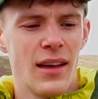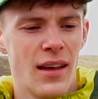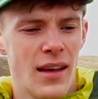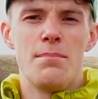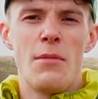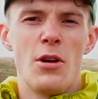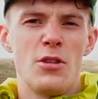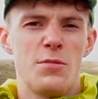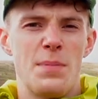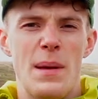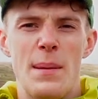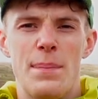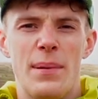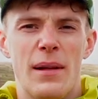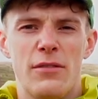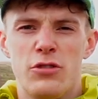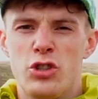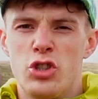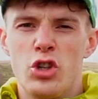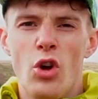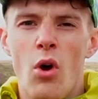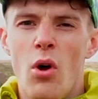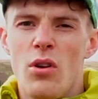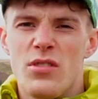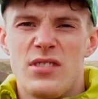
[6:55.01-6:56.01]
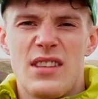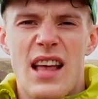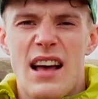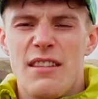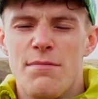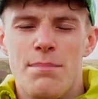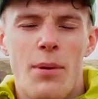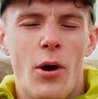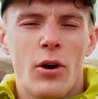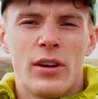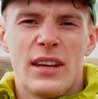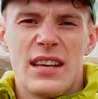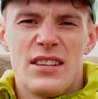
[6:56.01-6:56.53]
Most people have shorts that
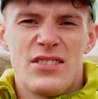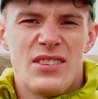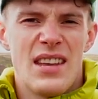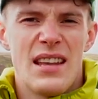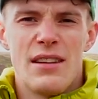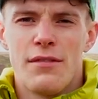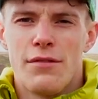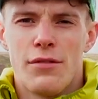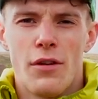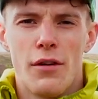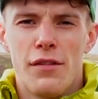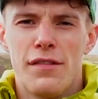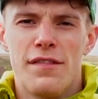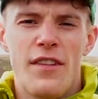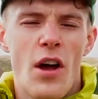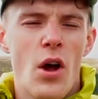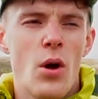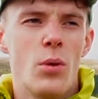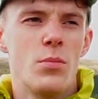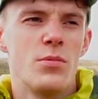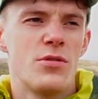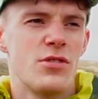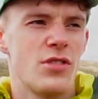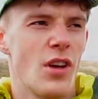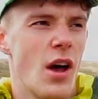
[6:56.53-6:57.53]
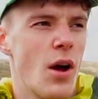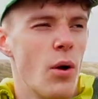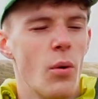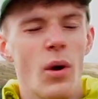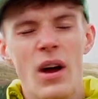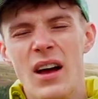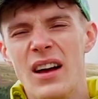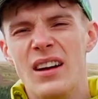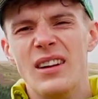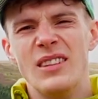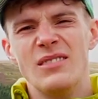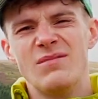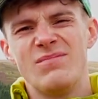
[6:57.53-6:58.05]
have pockets in for a phone, so
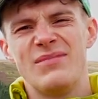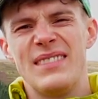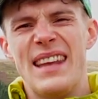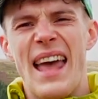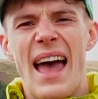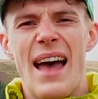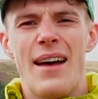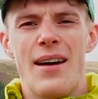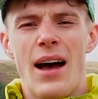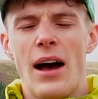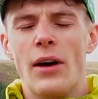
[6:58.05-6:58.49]
yeah,